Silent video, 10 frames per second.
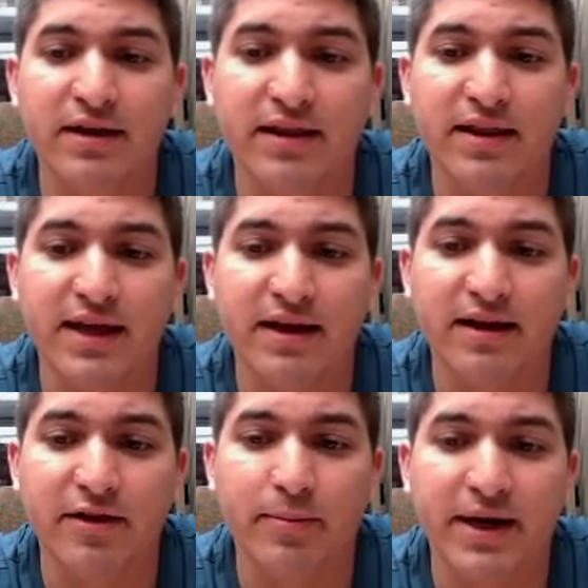
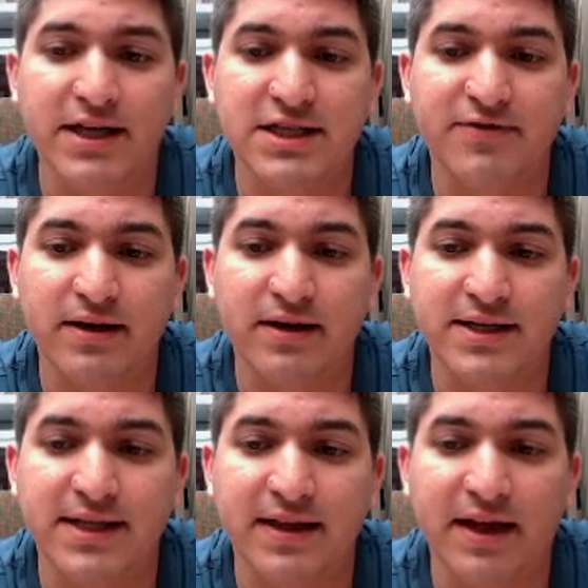the bias field
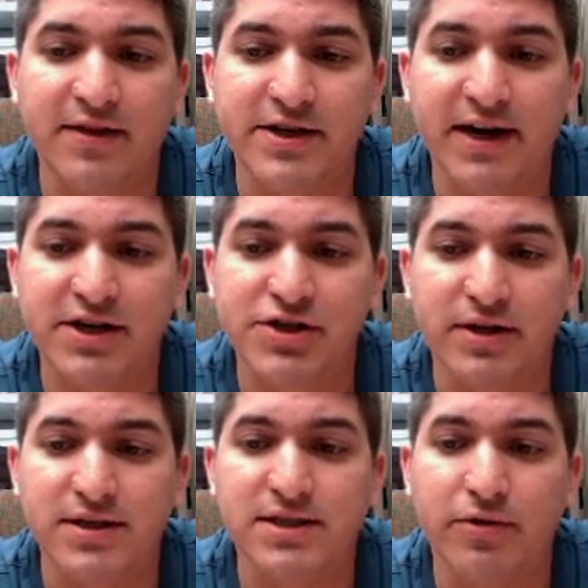in the other direction.
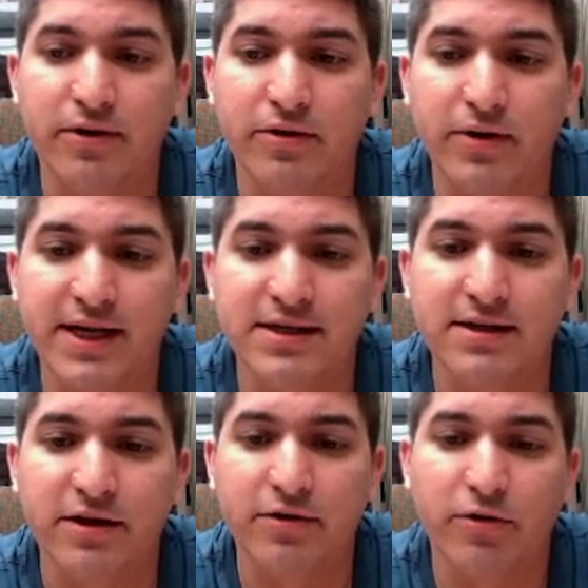So
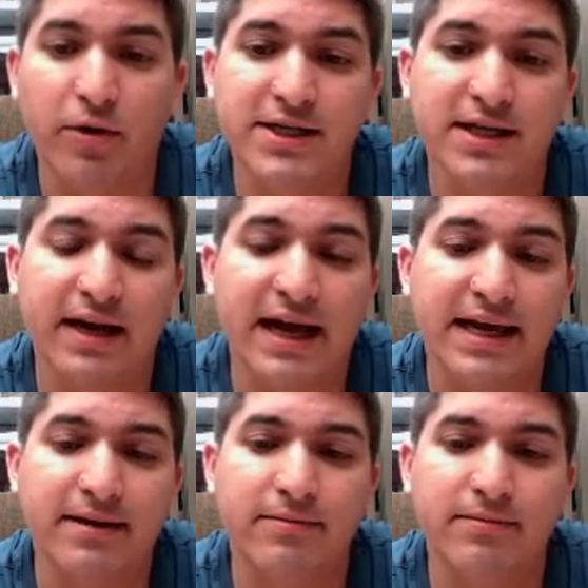you want to
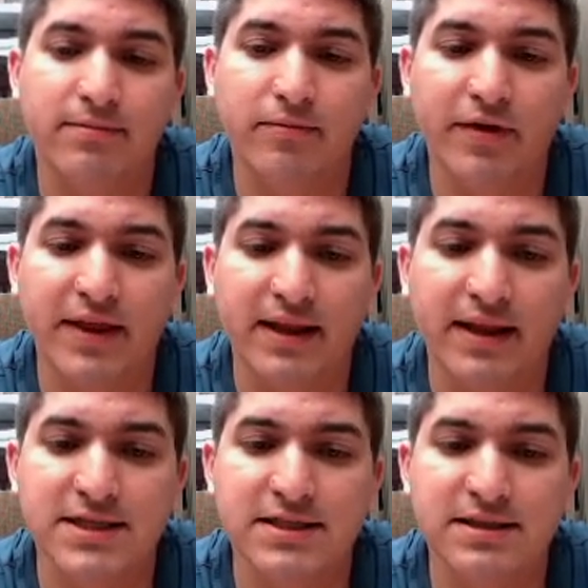lie within
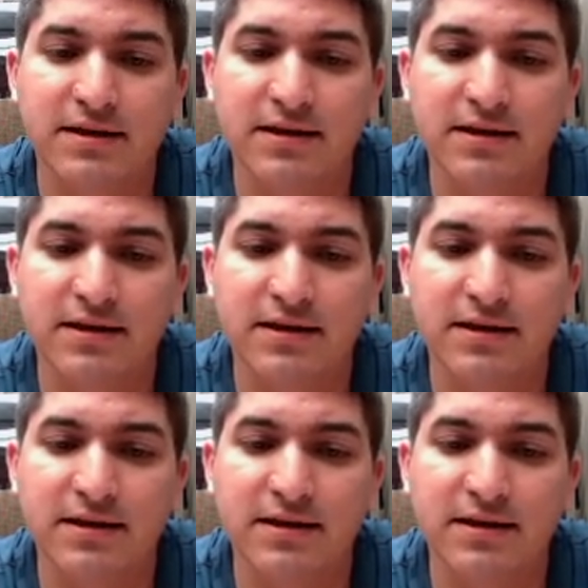this